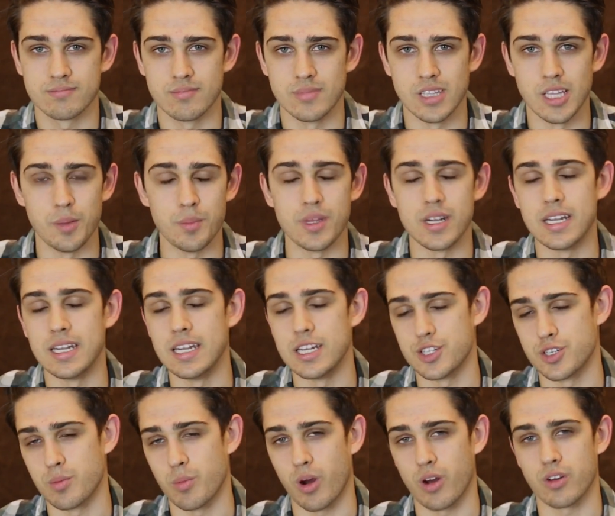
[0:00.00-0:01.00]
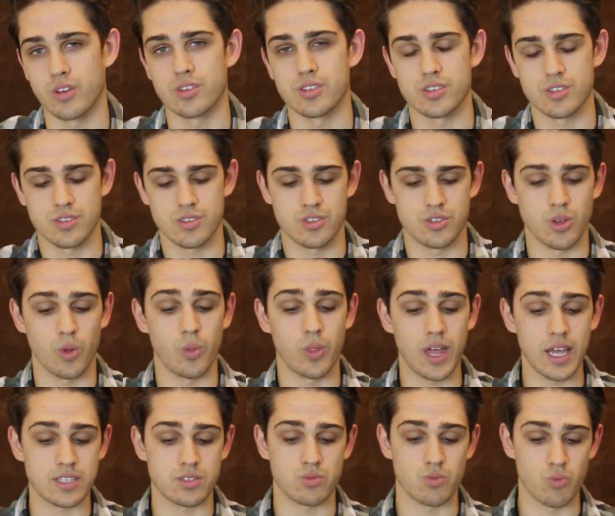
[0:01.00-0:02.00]
limited edition markers, so
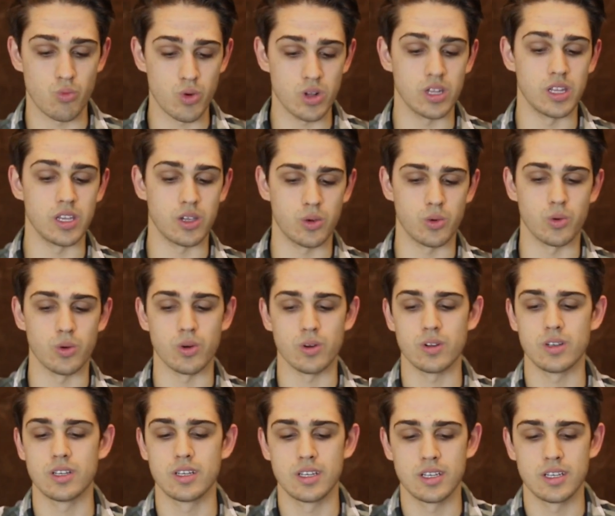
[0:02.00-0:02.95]
that's really cool.